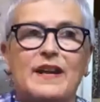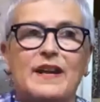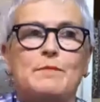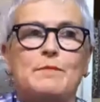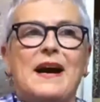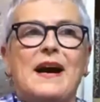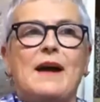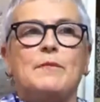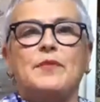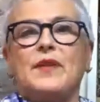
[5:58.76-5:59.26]

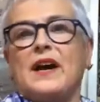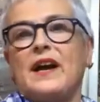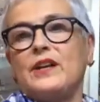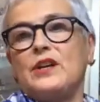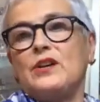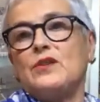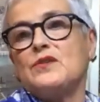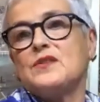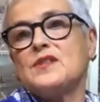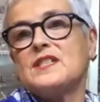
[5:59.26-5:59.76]
map that I
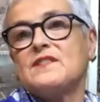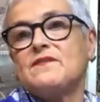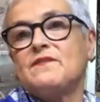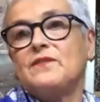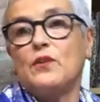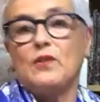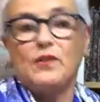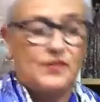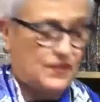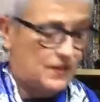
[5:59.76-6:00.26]
used
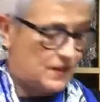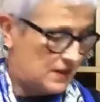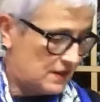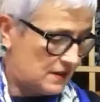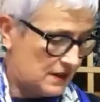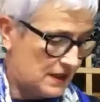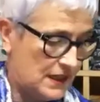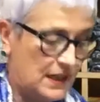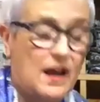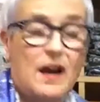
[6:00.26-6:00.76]
for
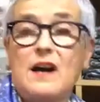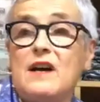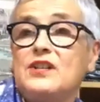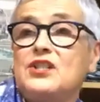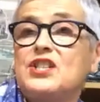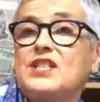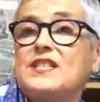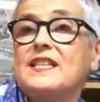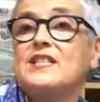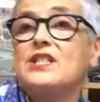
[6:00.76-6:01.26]
the large
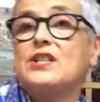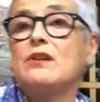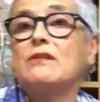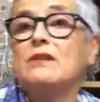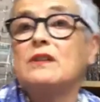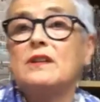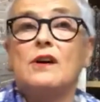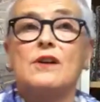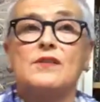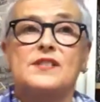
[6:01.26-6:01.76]
city on
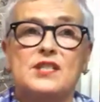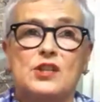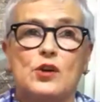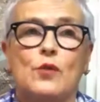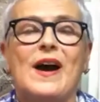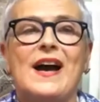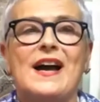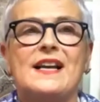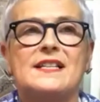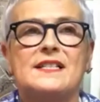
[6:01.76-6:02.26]
cloth
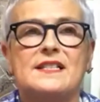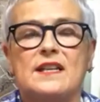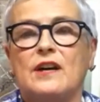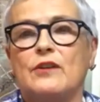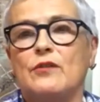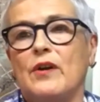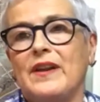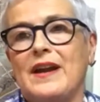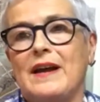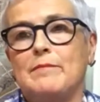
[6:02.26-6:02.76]
squares that
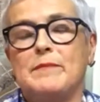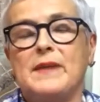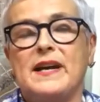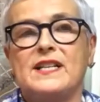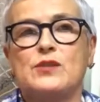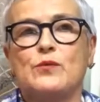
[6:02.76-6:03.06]
are on Handmade's